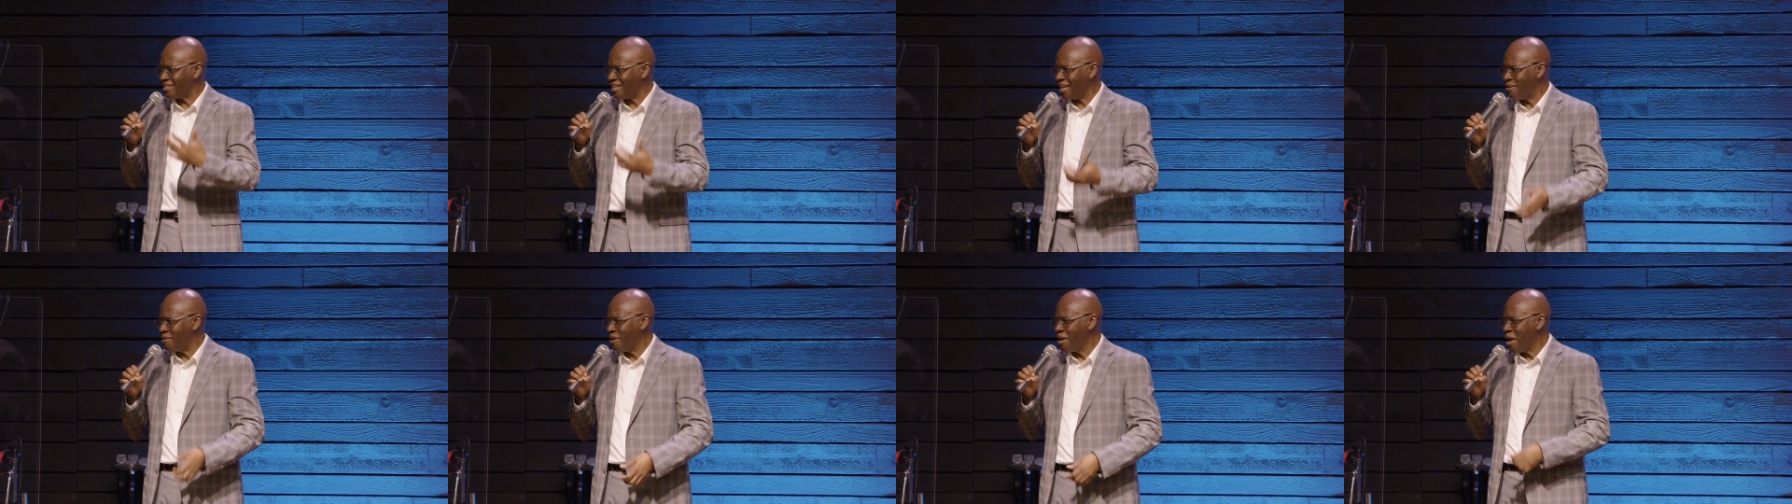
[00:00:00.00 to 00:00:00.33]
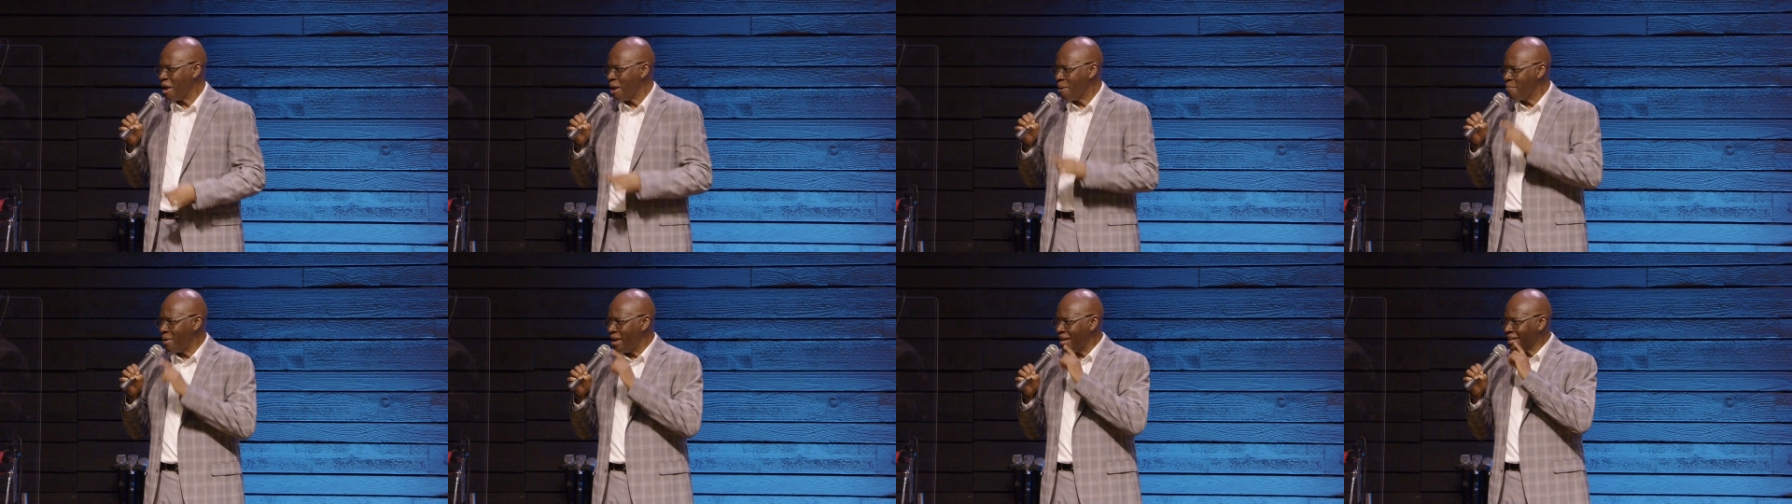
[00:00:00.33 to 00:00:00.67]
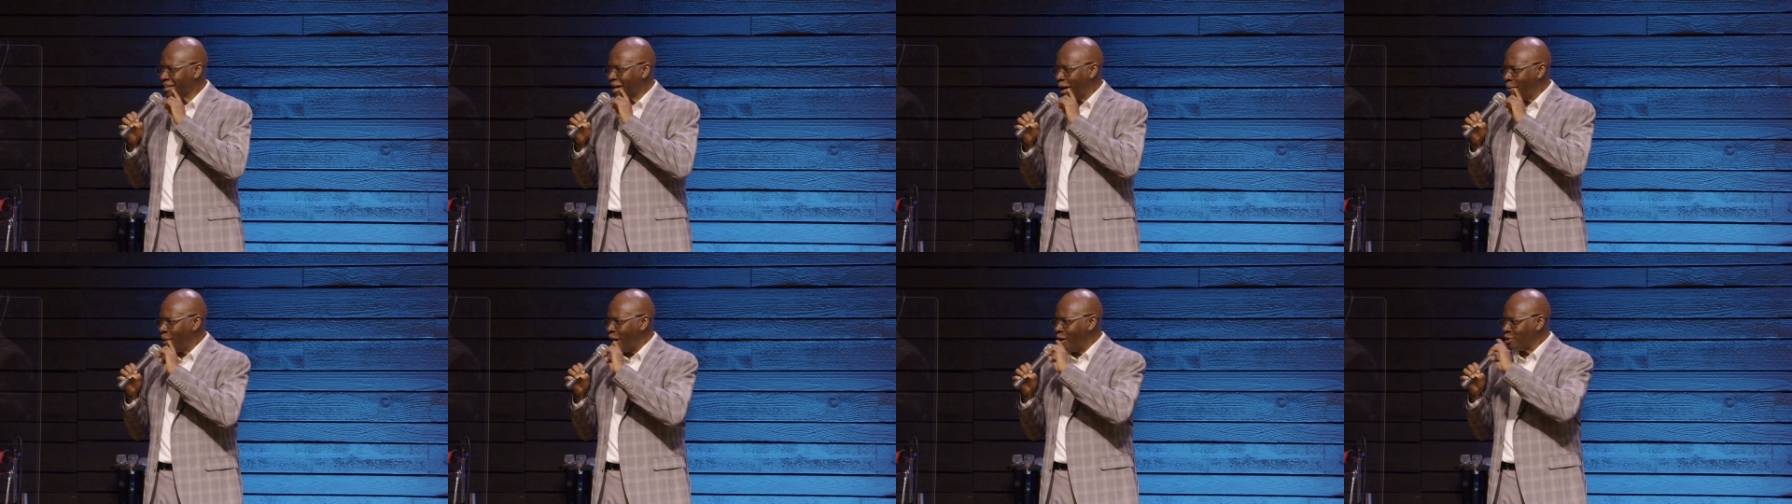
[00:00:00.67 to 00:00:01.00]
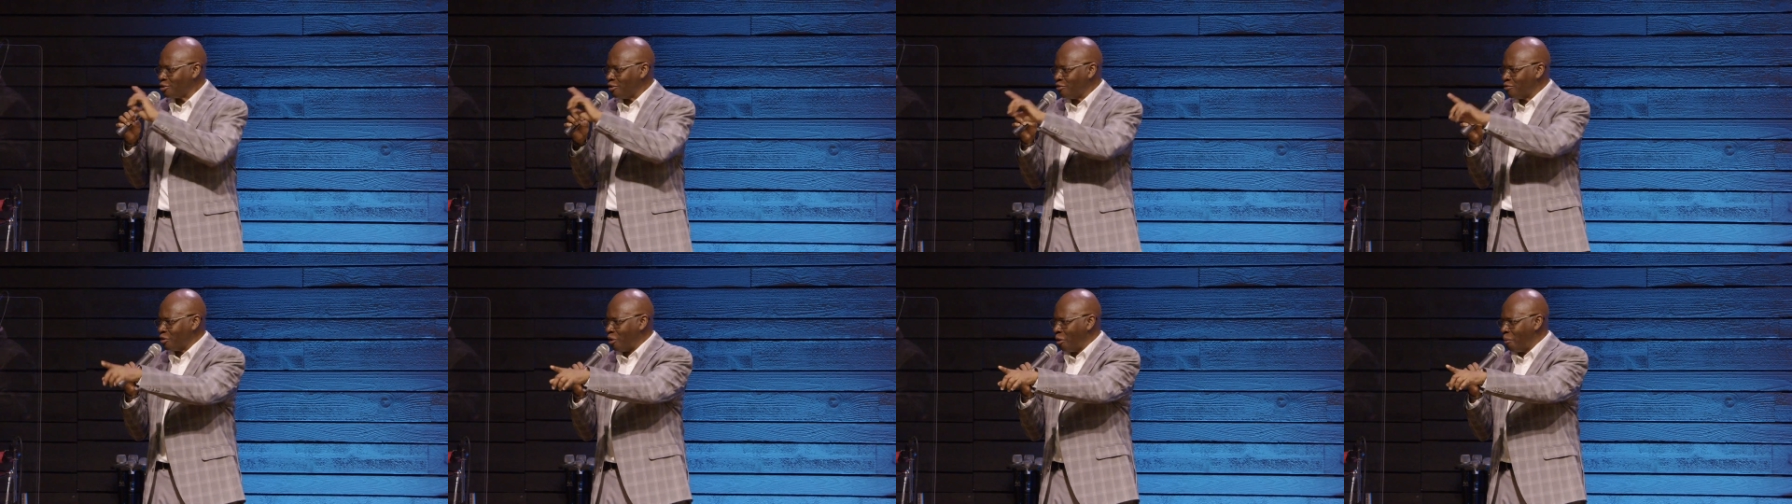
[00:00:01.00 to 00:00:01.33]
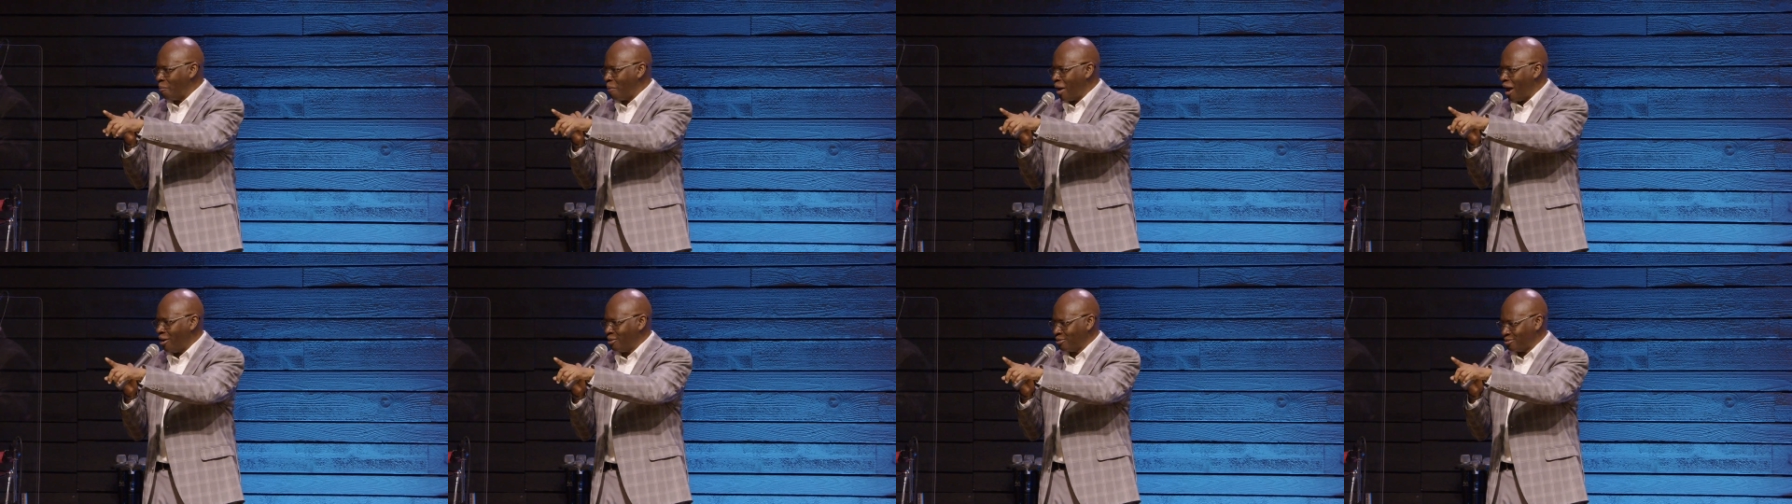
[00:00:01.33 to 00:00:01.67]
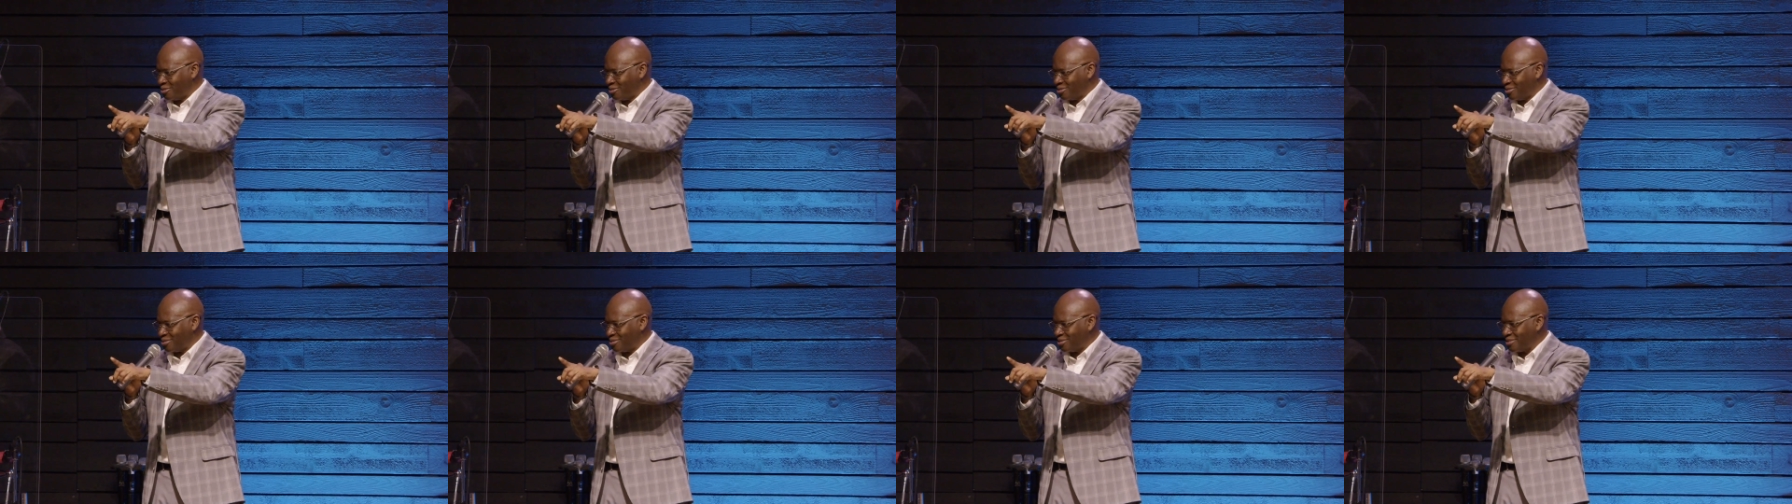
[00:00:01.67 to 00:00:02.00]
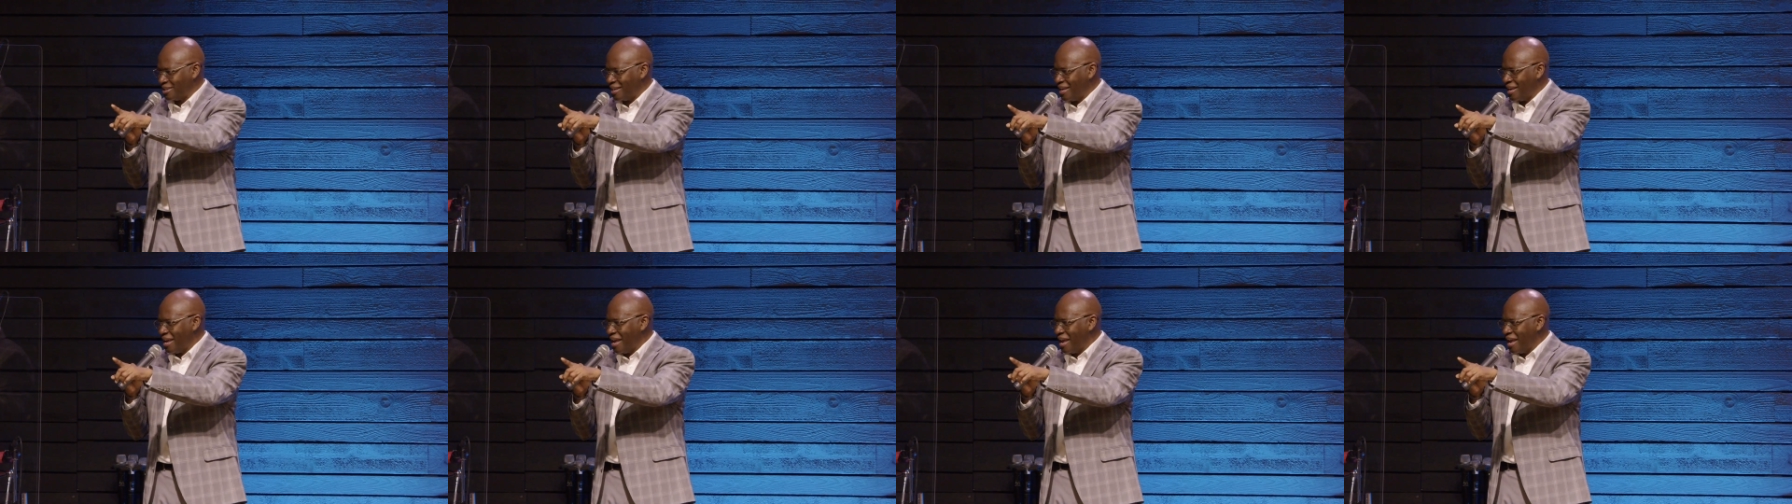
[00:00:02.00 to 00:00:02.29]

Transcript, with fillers: name. May it come out of your mouth.